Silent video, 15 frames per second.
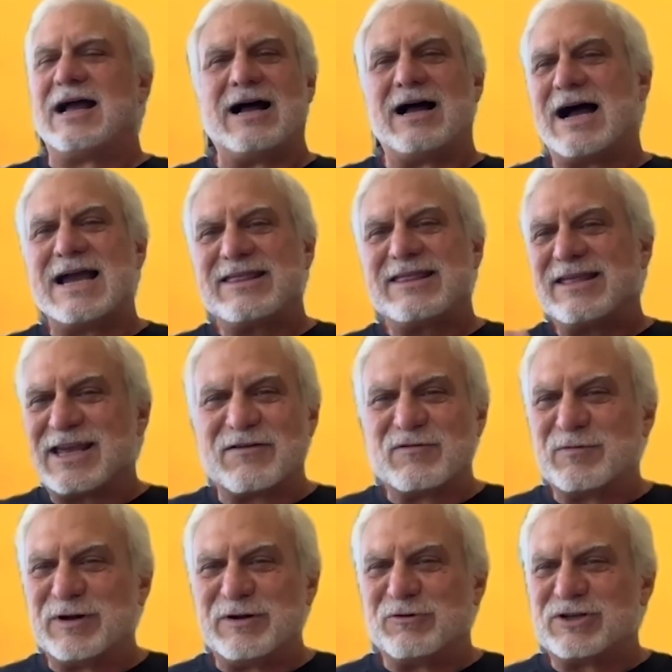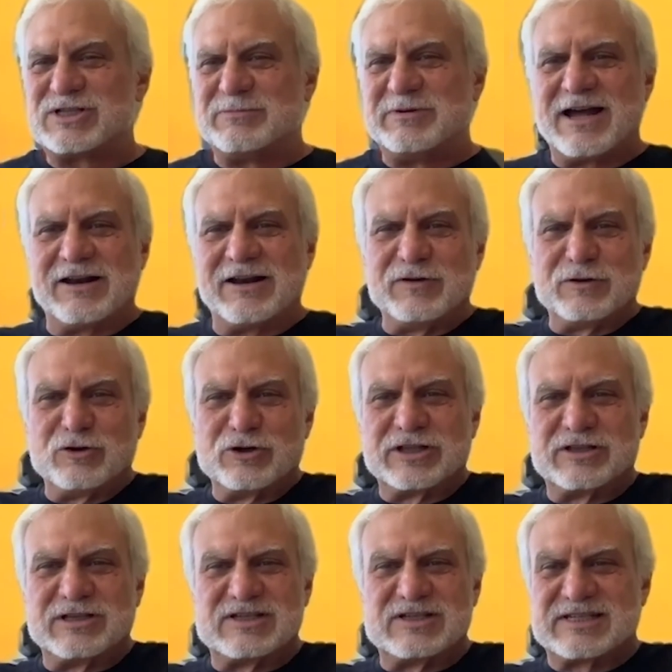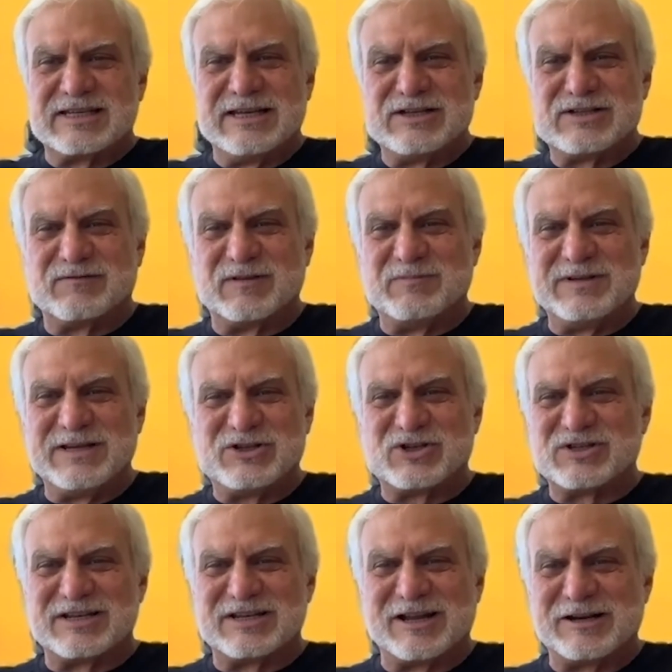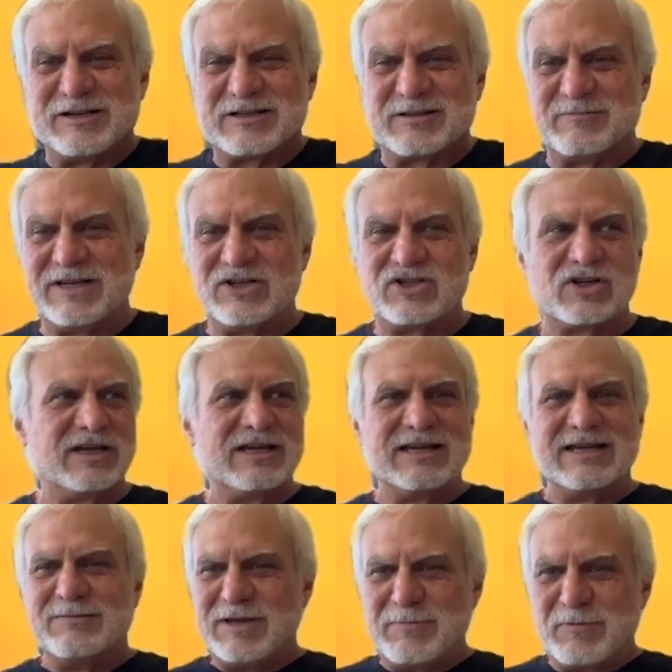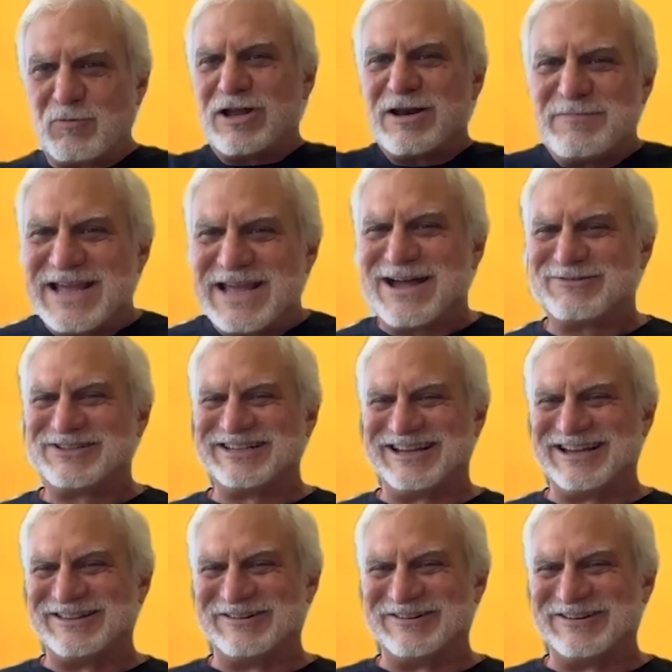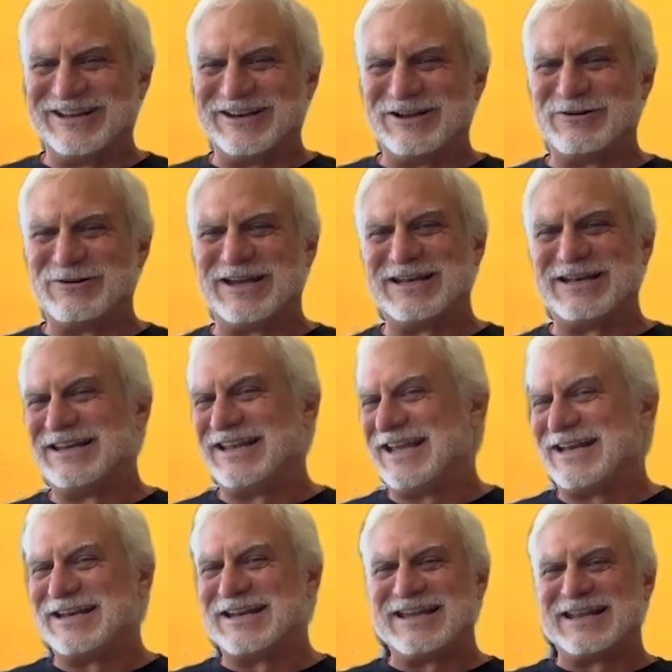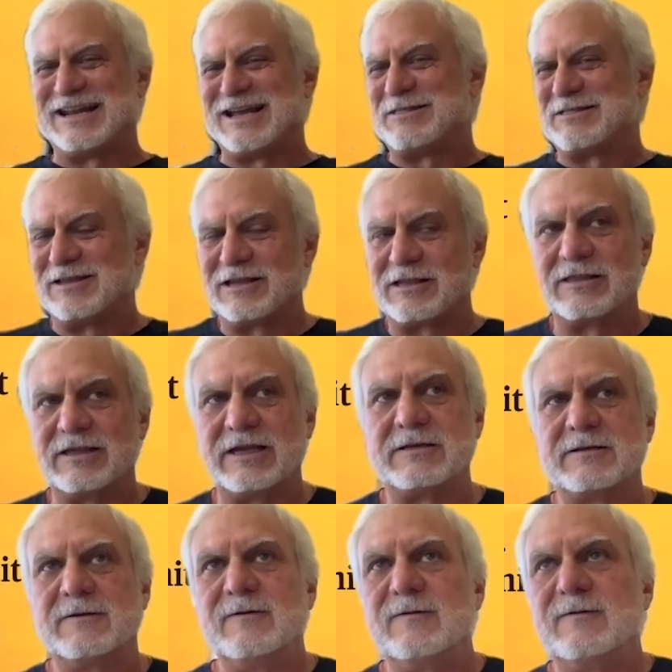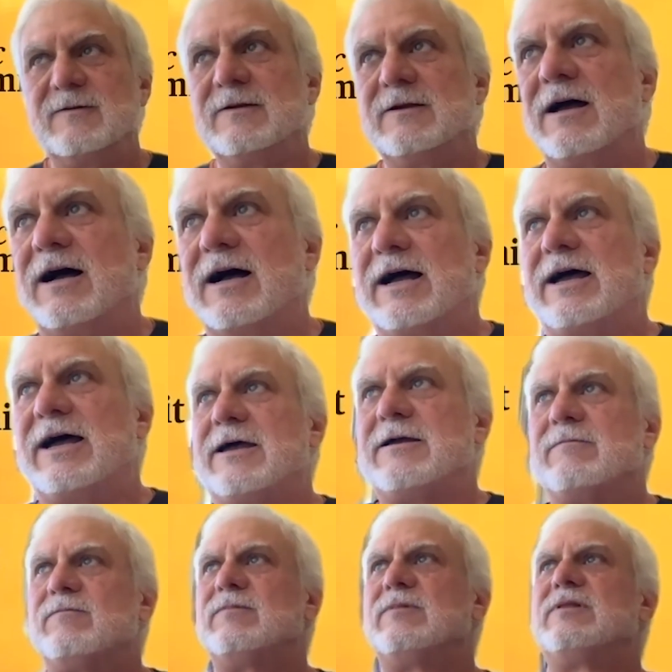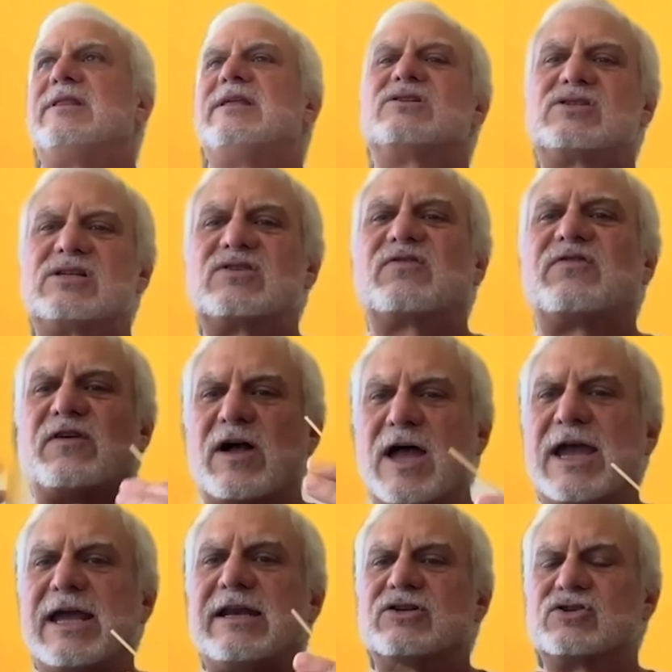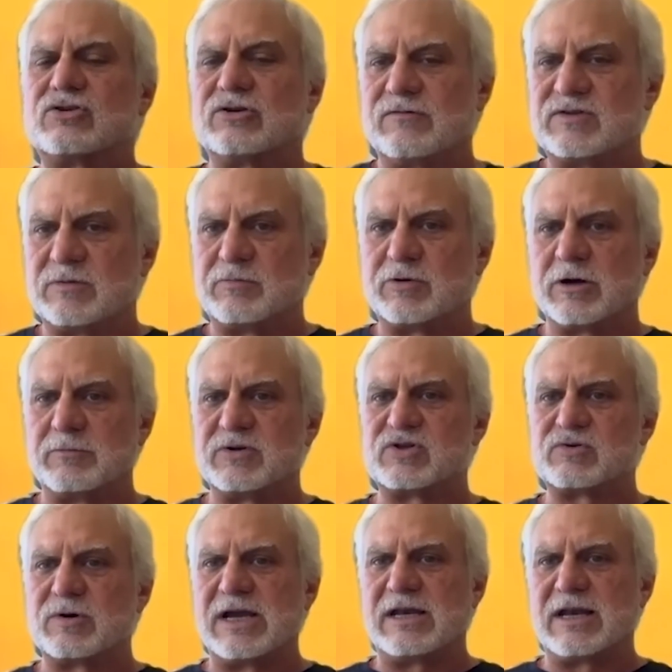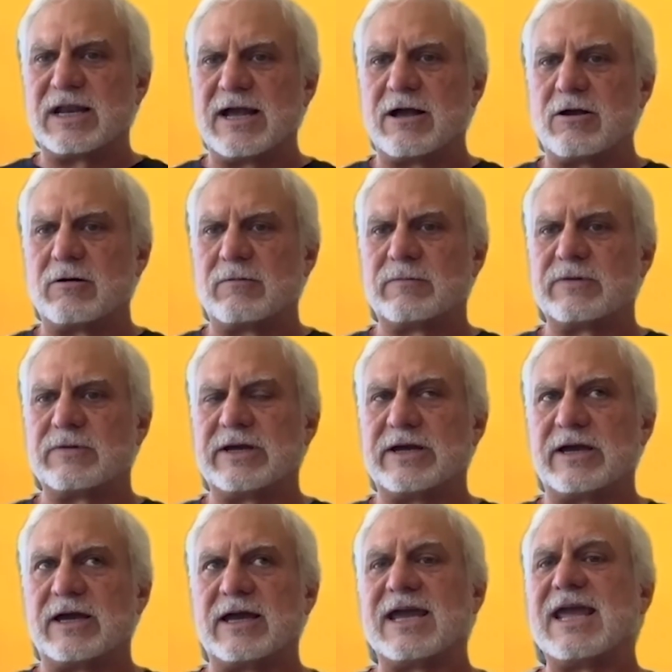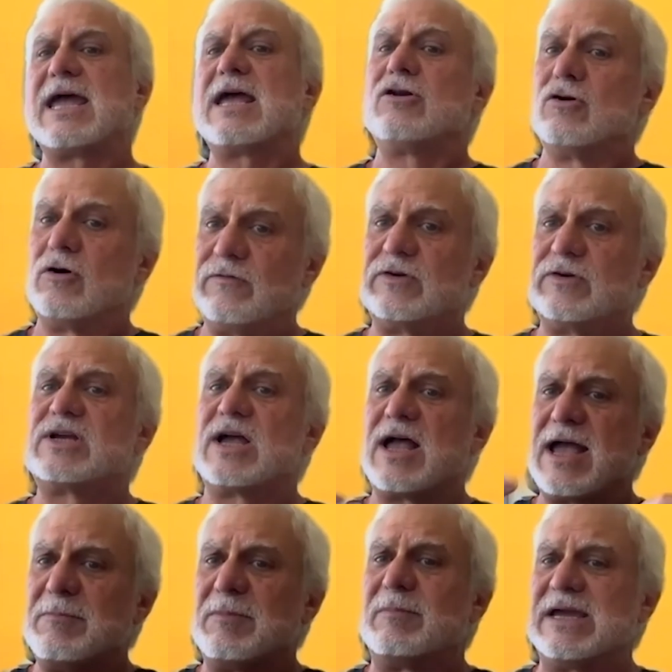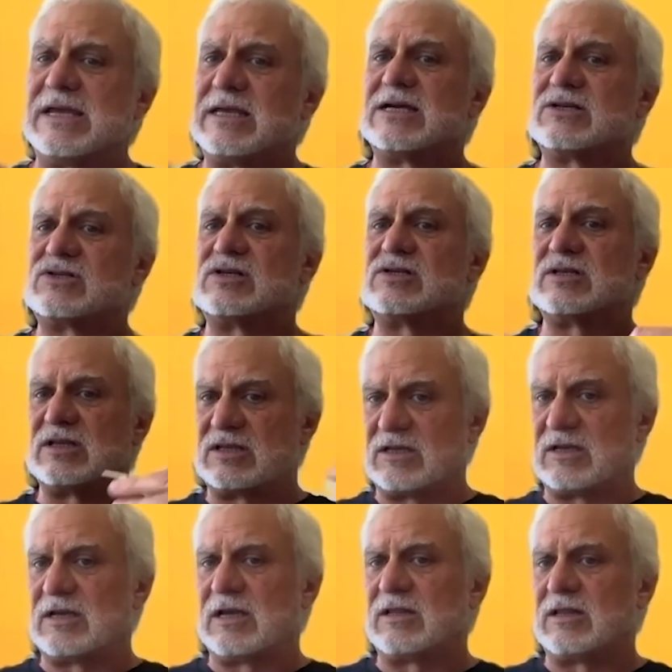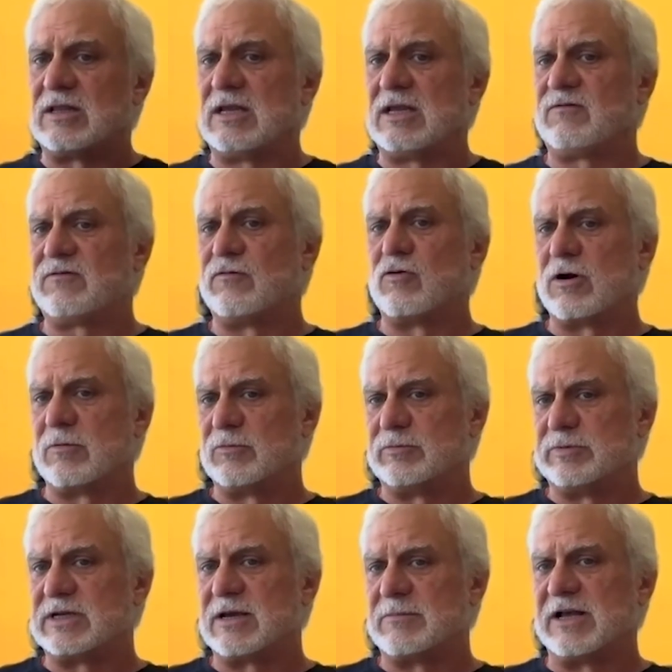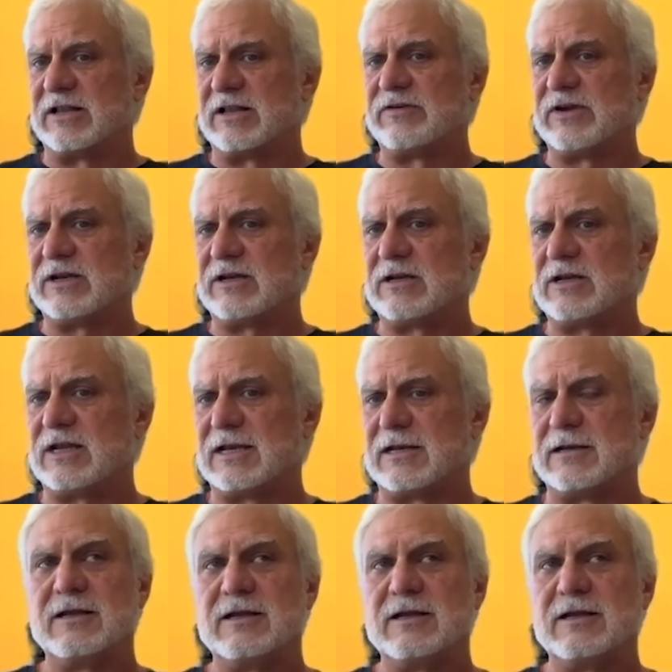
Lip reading: I think everybody wants to be out. If you look at the scenes of the beaches in Huntington Beach, people want to be out together, and I think that this is fine. It serves a purpose right now. And over time, my guess is that the form will become elevated. And